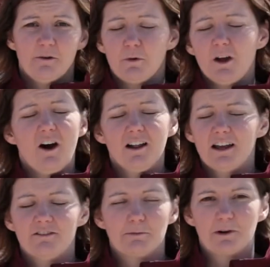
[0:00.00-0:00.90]
We all
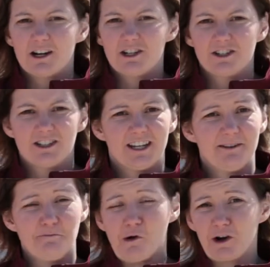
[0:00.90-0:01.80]
have the pressure to
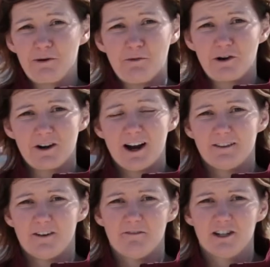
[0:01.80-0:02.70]
get more and more out
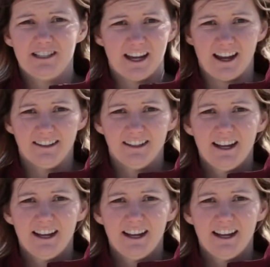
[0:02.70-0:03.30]
of every day,